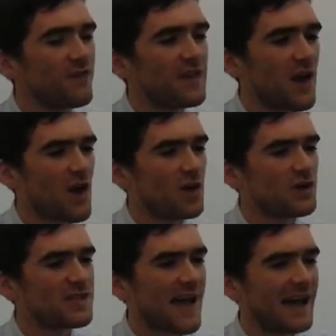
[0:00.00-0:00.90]
earners
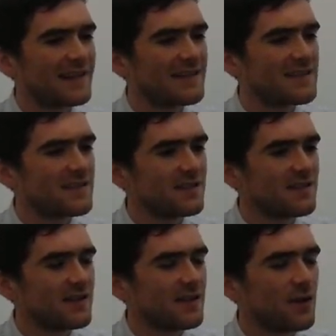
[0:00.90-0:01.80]
and
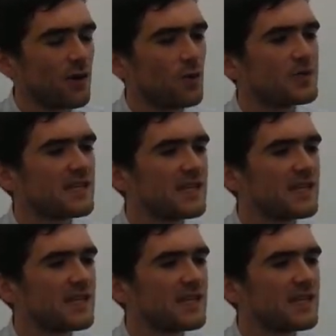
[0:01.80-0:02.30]
who is it?